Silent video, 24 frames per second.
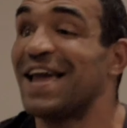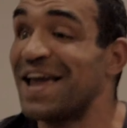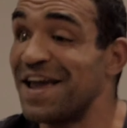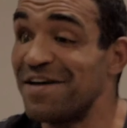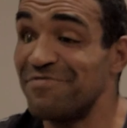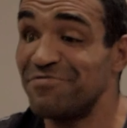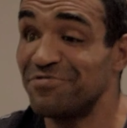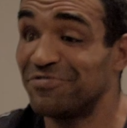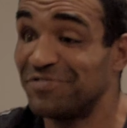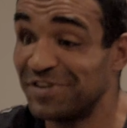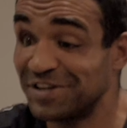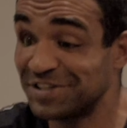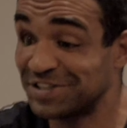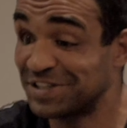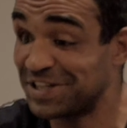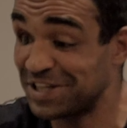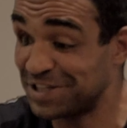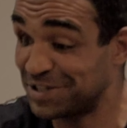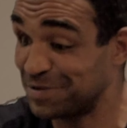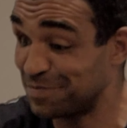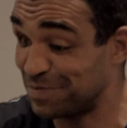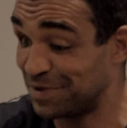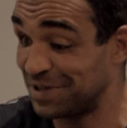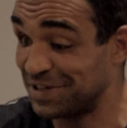Everything's
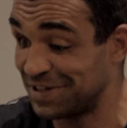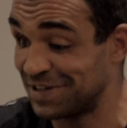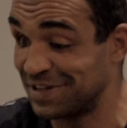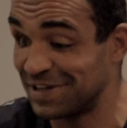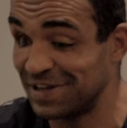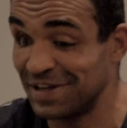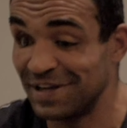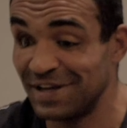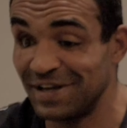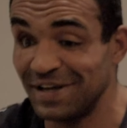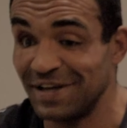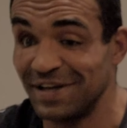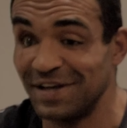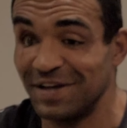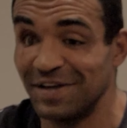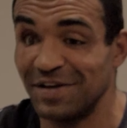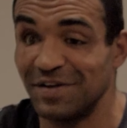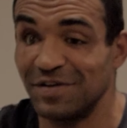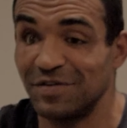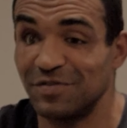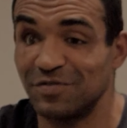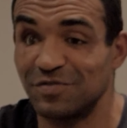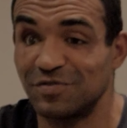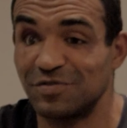disciplined.
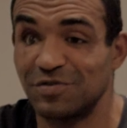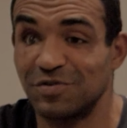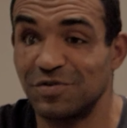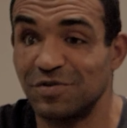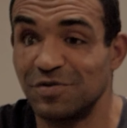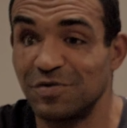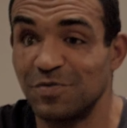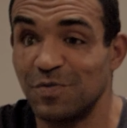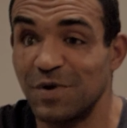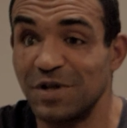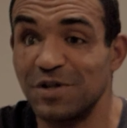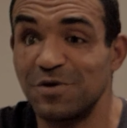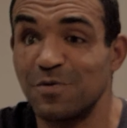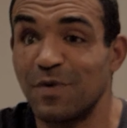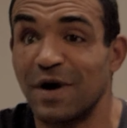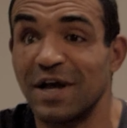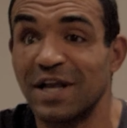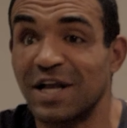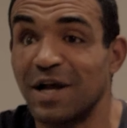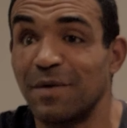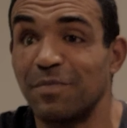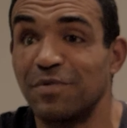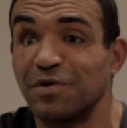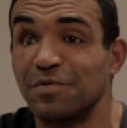To when you
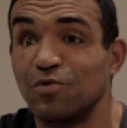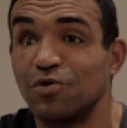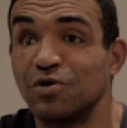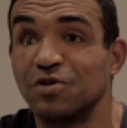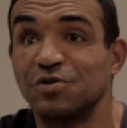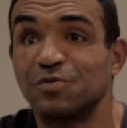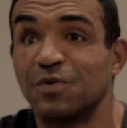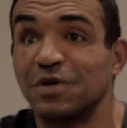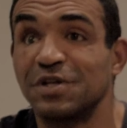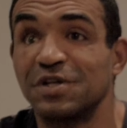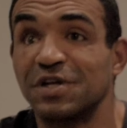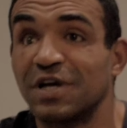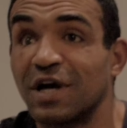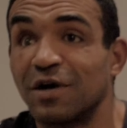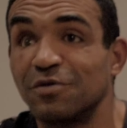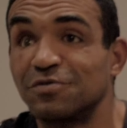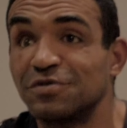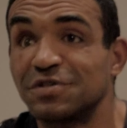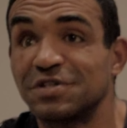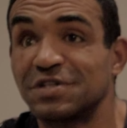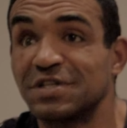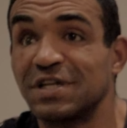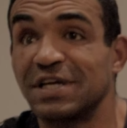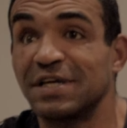wake up in the morning, when you go to
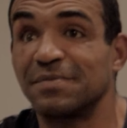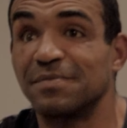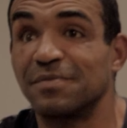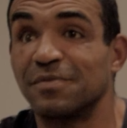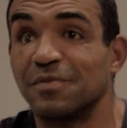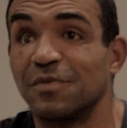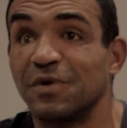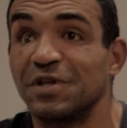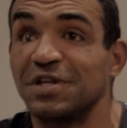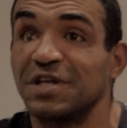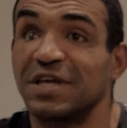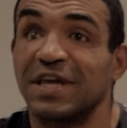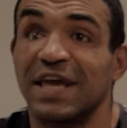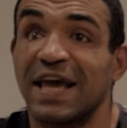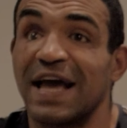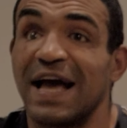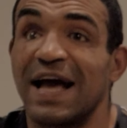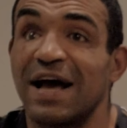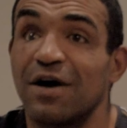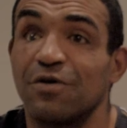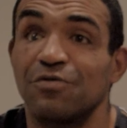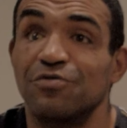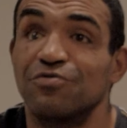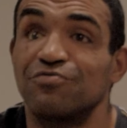sleep, when you get
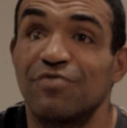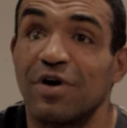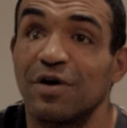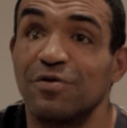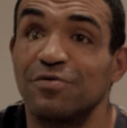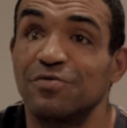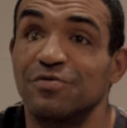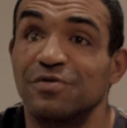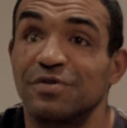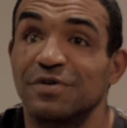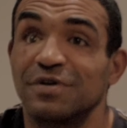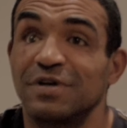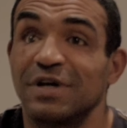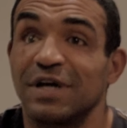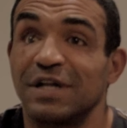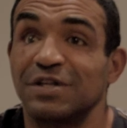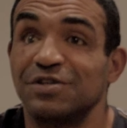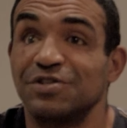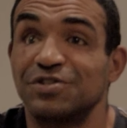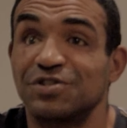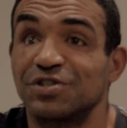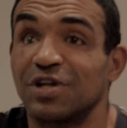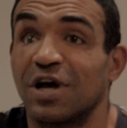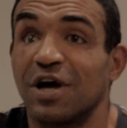out on the road and
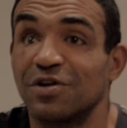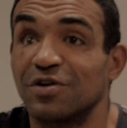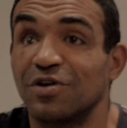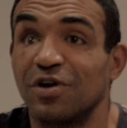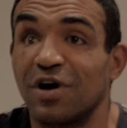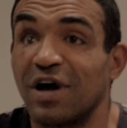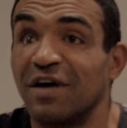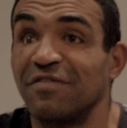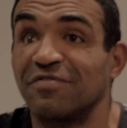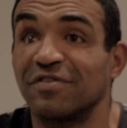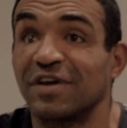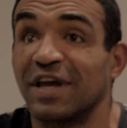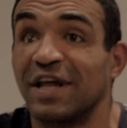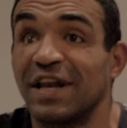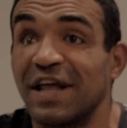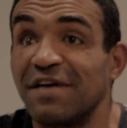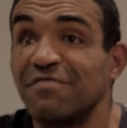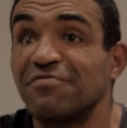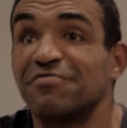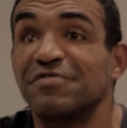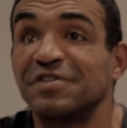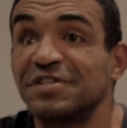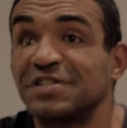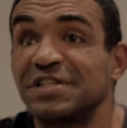you start your life again,
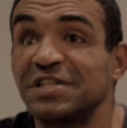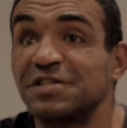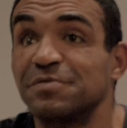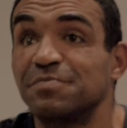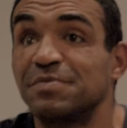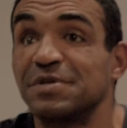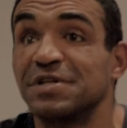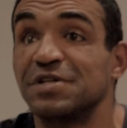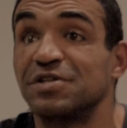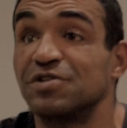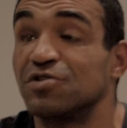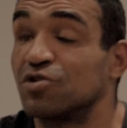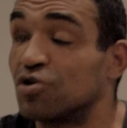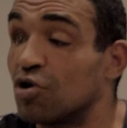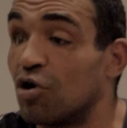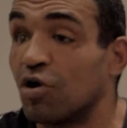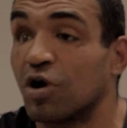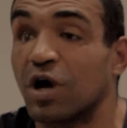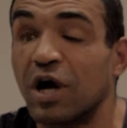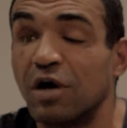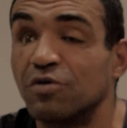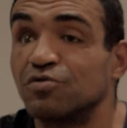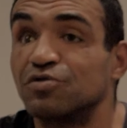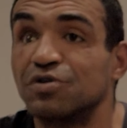everything's disciplined. You've
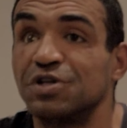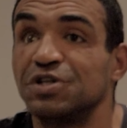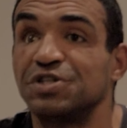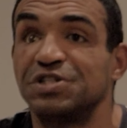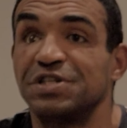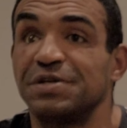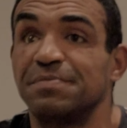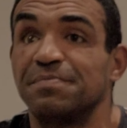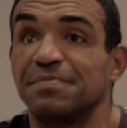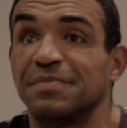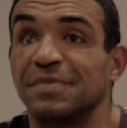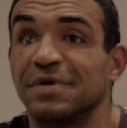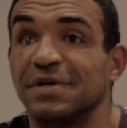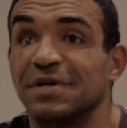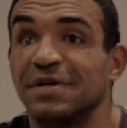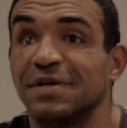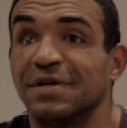got to go to the gym.